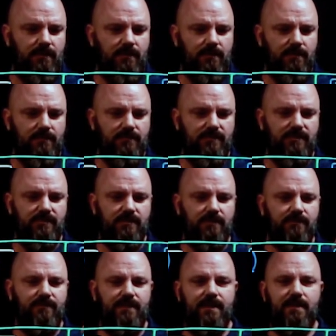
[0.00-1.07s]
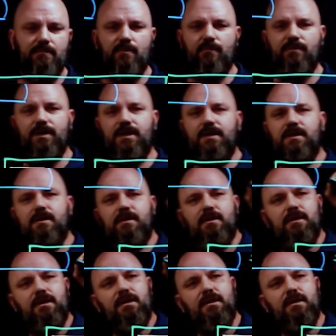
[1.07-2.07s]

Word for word: Little Zscaler VM over here.